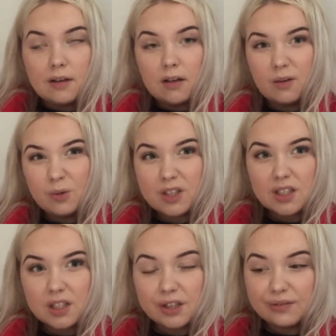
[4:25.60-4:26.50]
I've watched
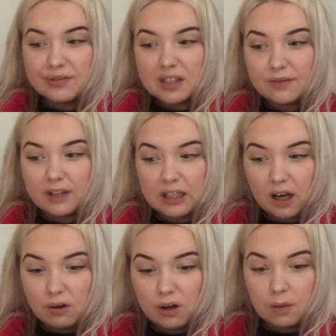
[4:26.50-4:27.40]
enough TV now,
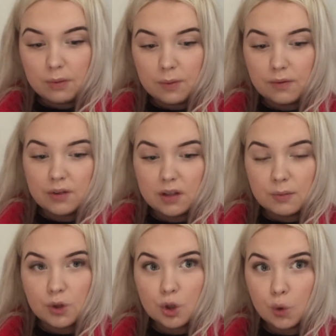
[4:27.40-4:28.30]
I can't be bothered. I
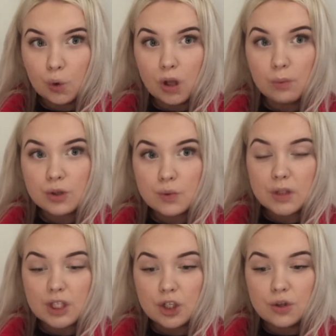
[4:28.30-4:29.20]
mean, all I watched was the
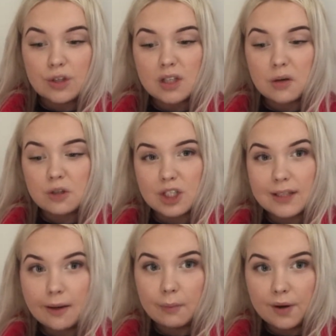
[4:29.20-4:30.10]
news and I'm just
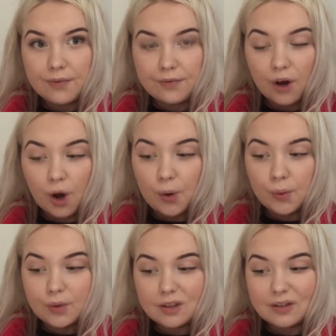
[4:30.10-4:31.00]
sat on my
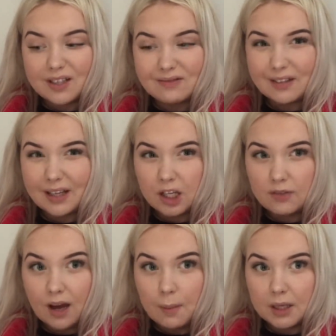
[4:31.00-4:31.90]
phone. So that's really kind of
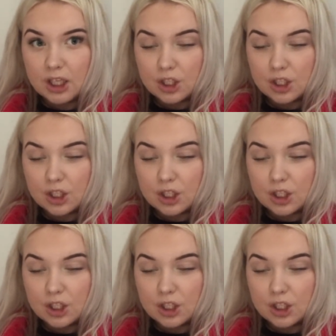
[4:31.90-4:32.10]
how my day's